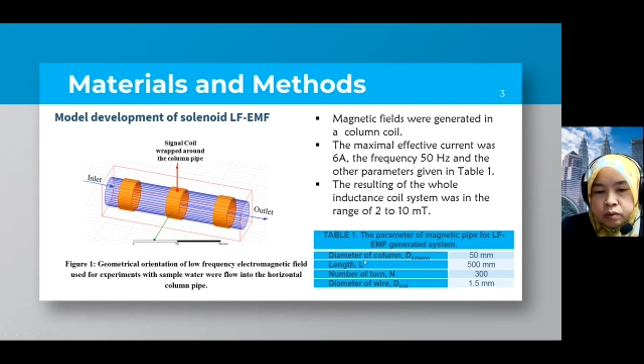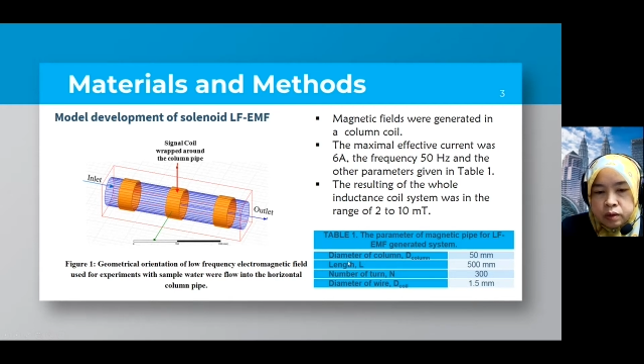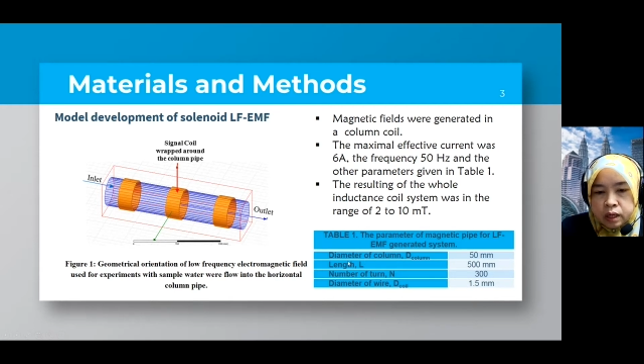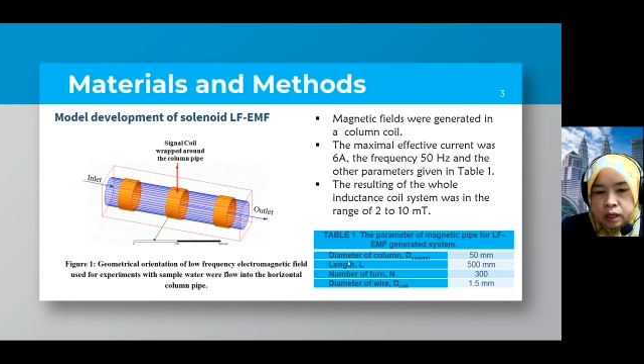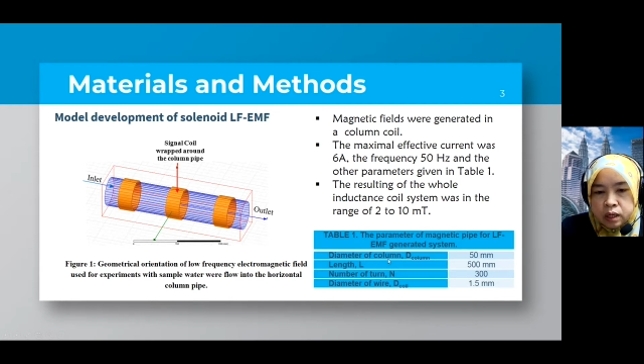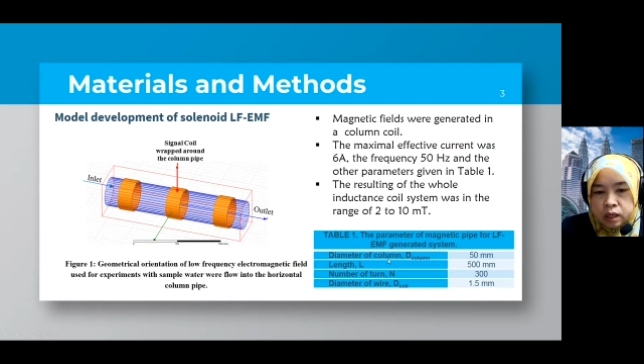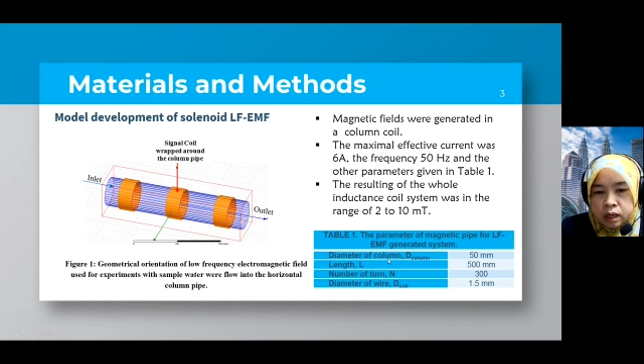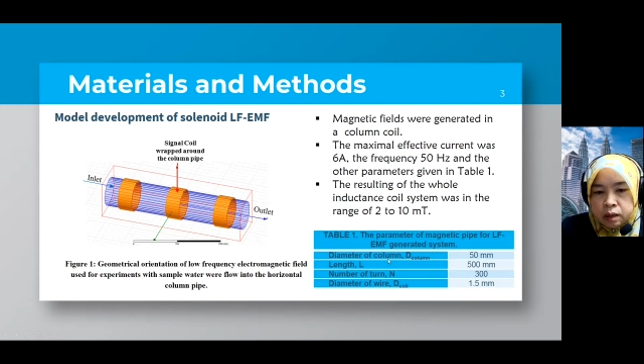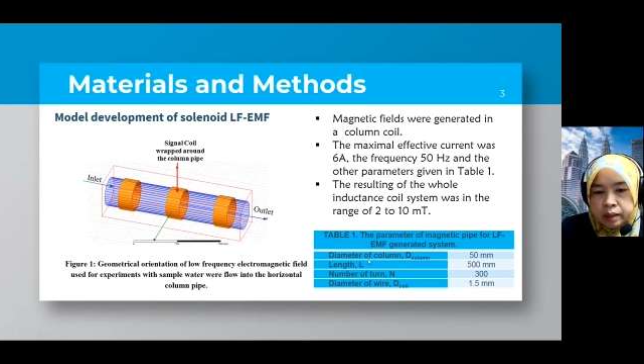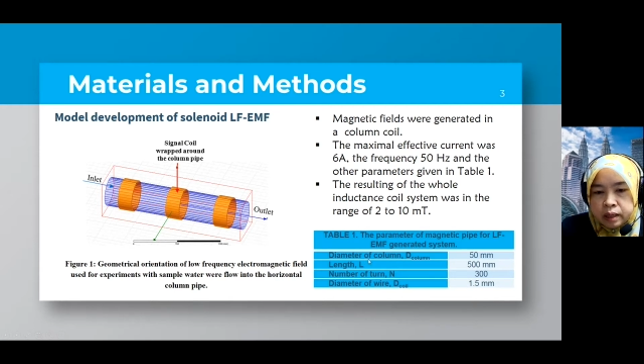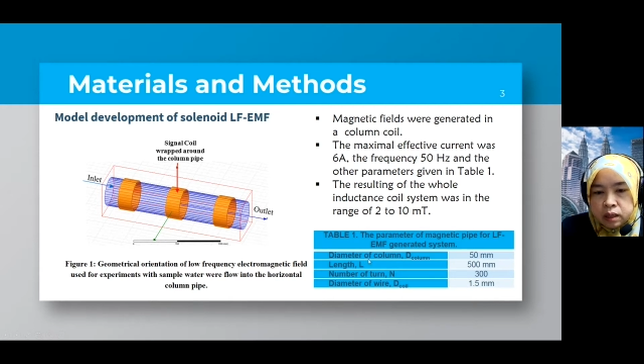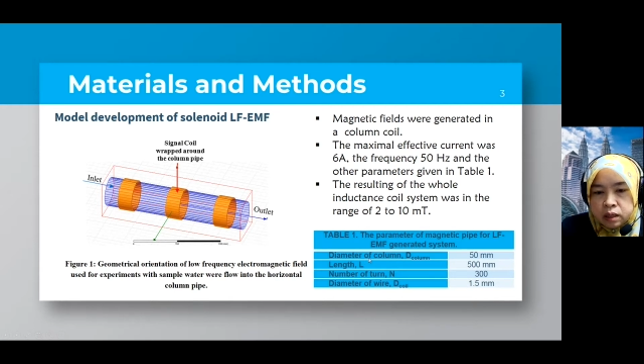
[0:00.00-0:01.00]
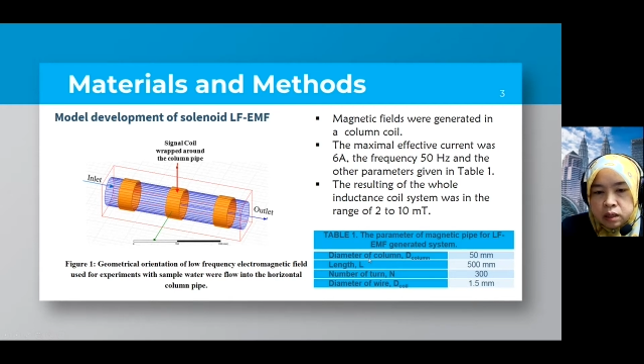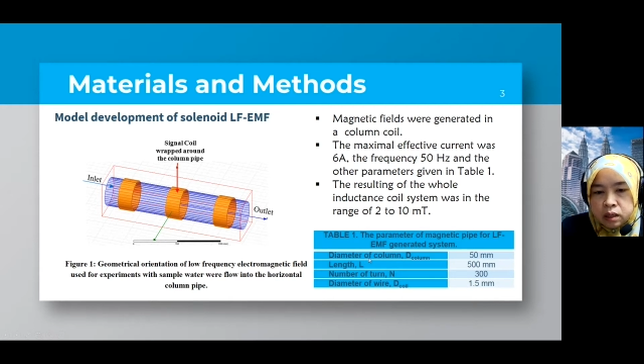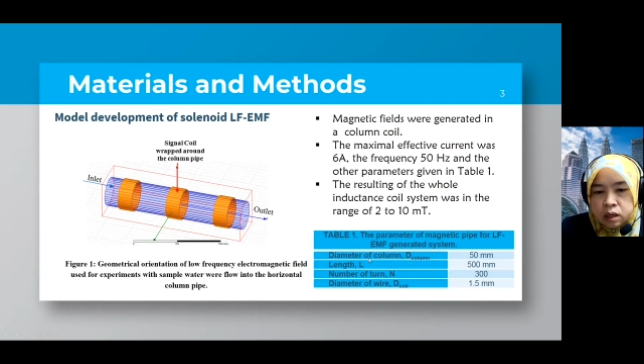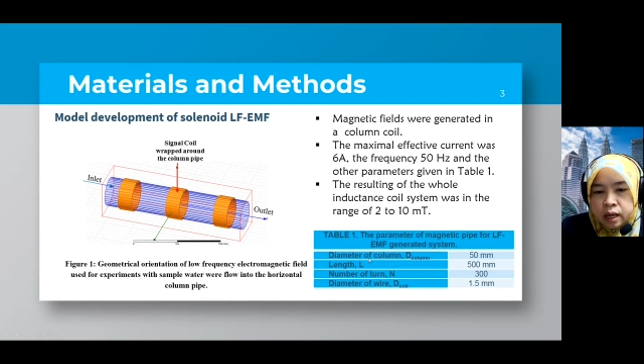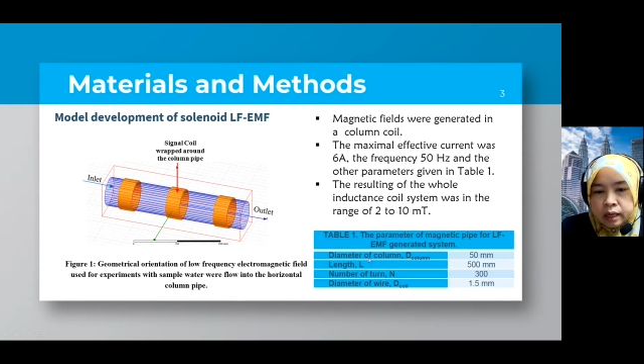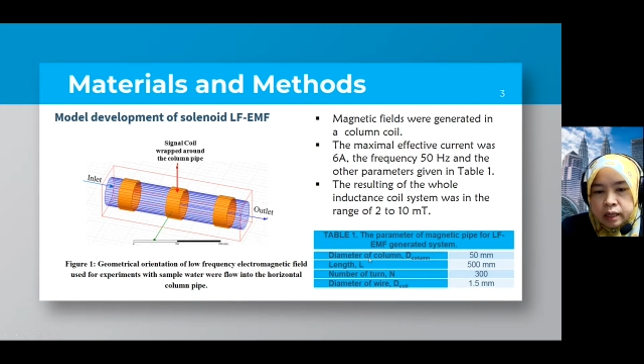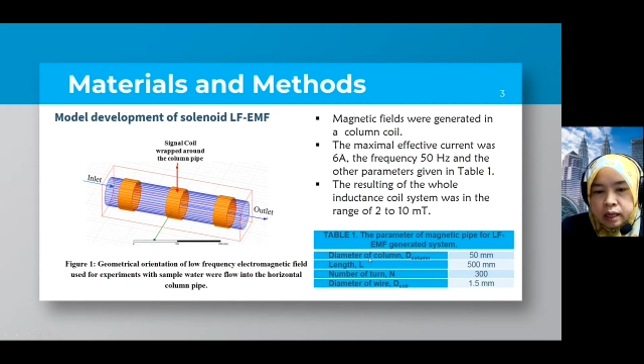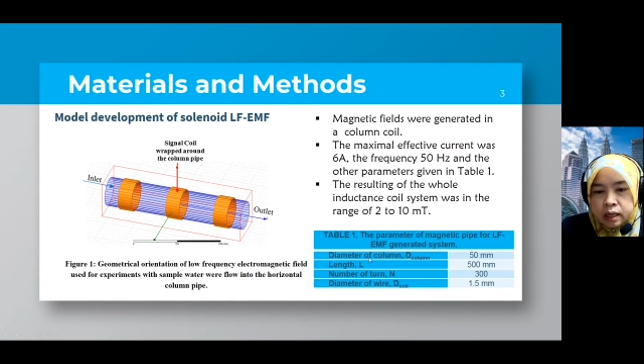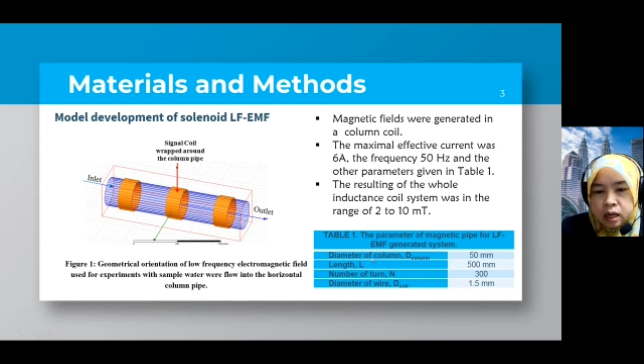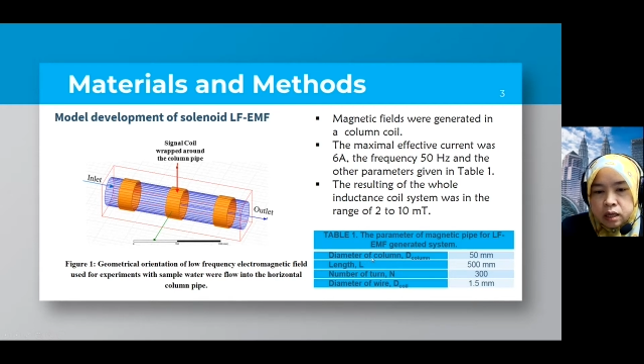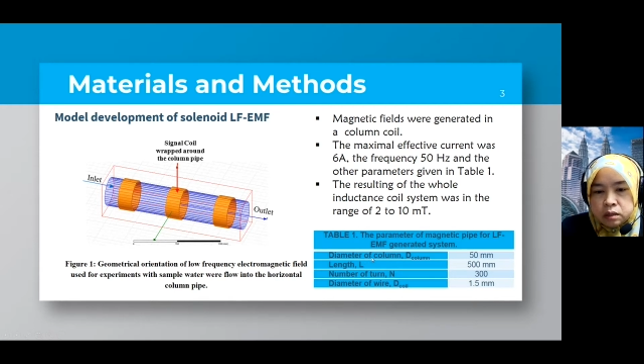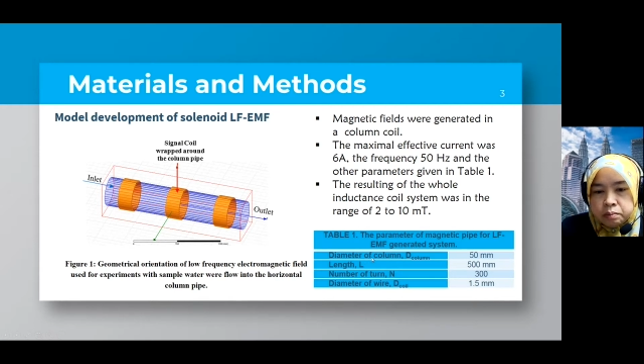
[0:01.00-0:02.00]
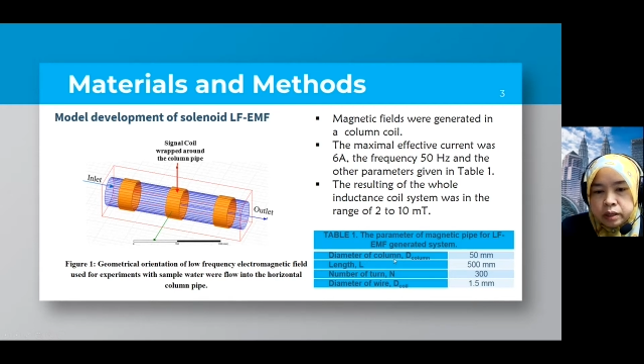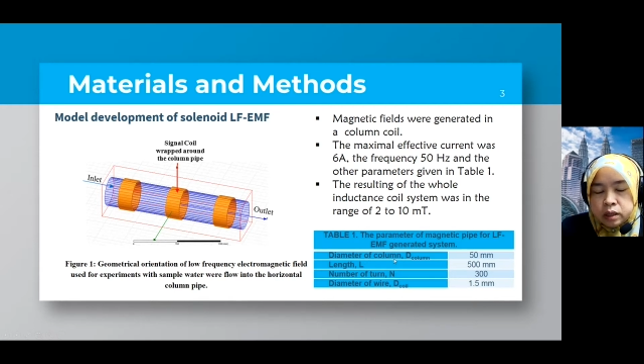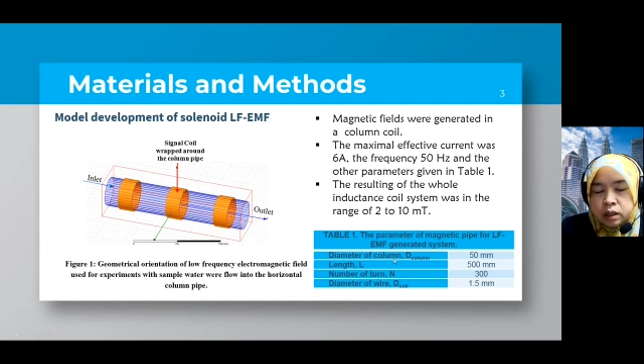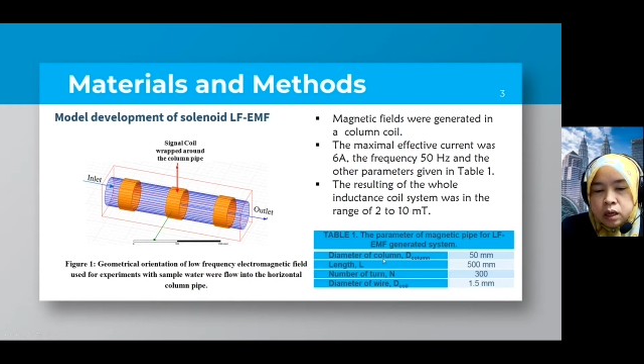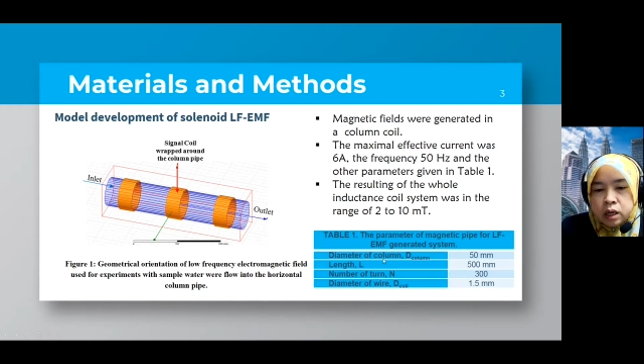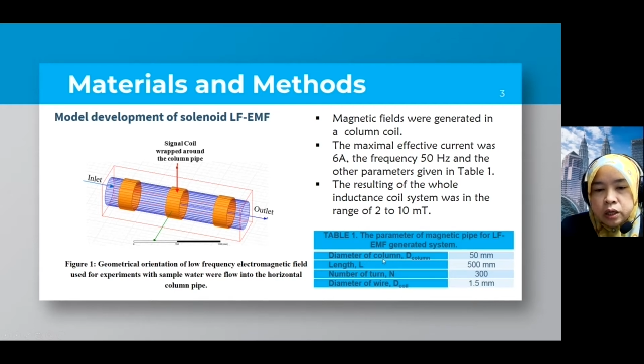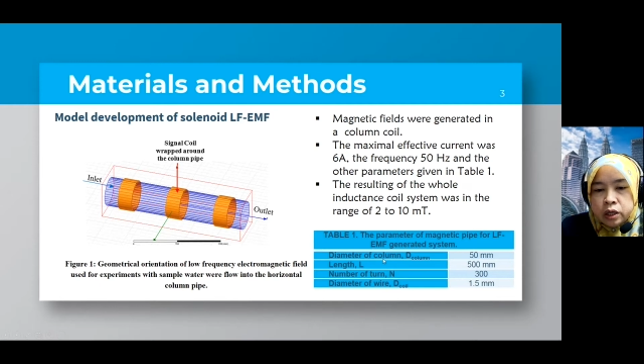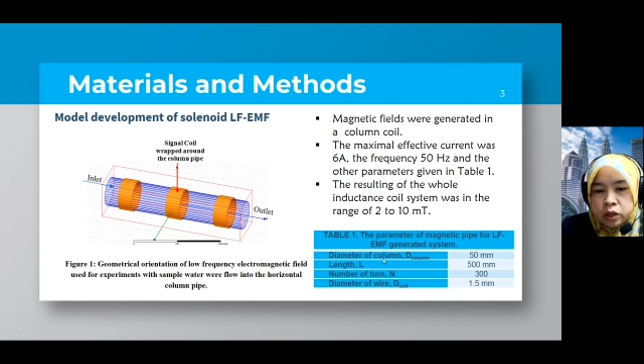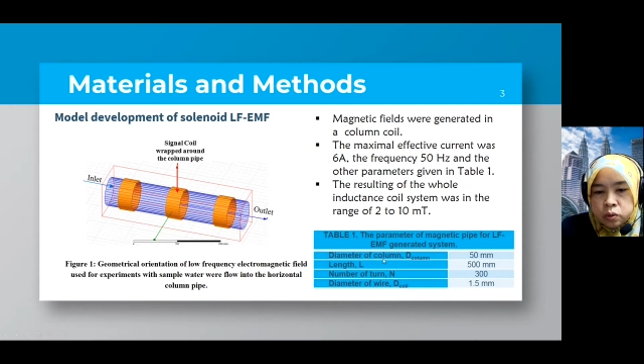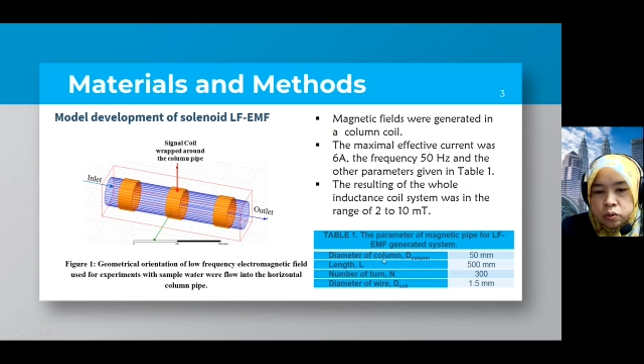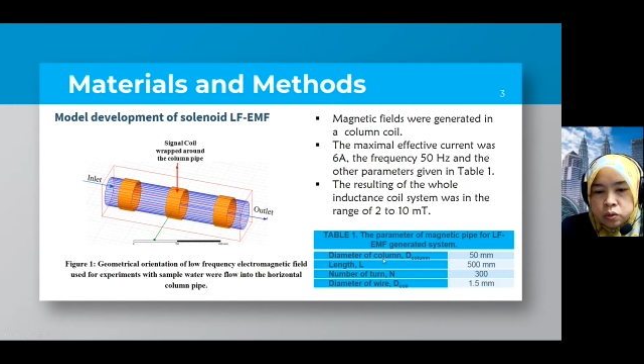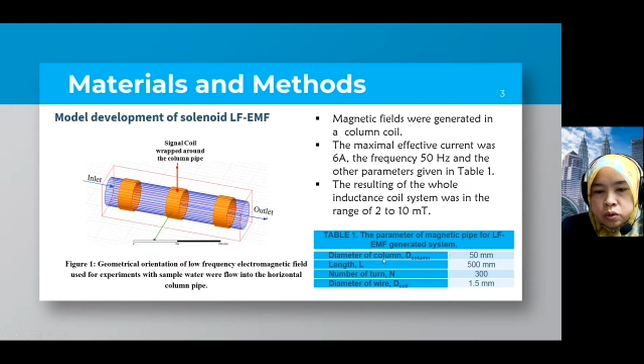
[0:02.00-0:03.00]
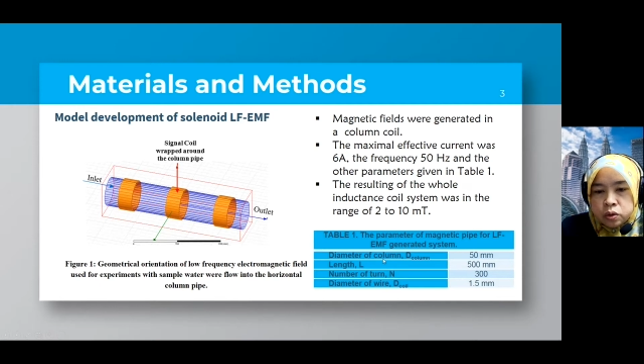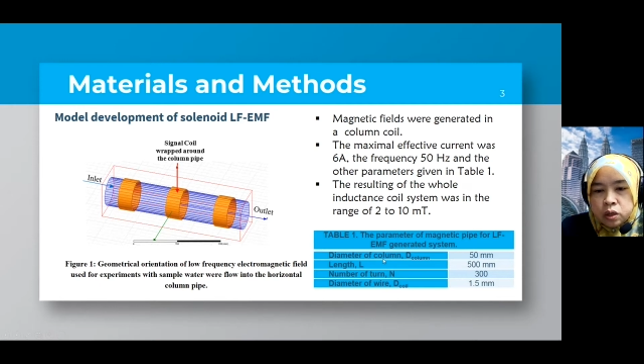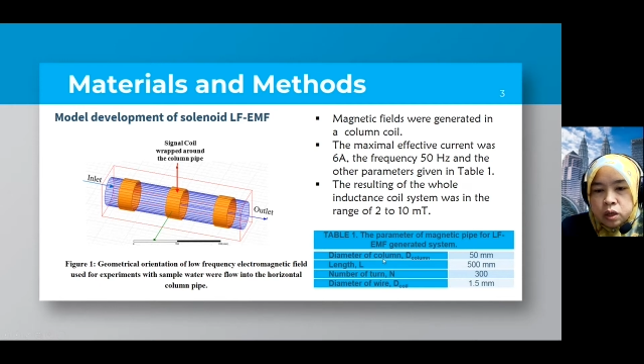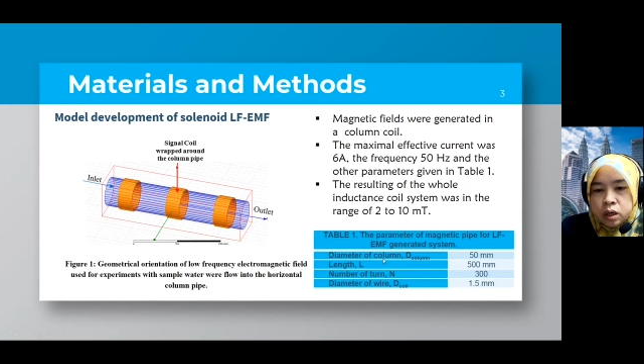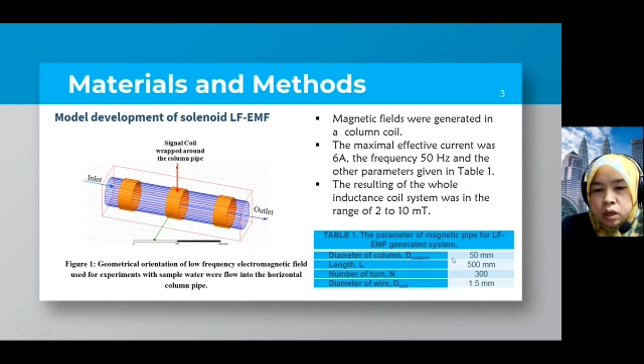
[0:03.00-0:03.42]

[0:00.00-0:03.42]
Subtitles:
Okay, the diameter that has been used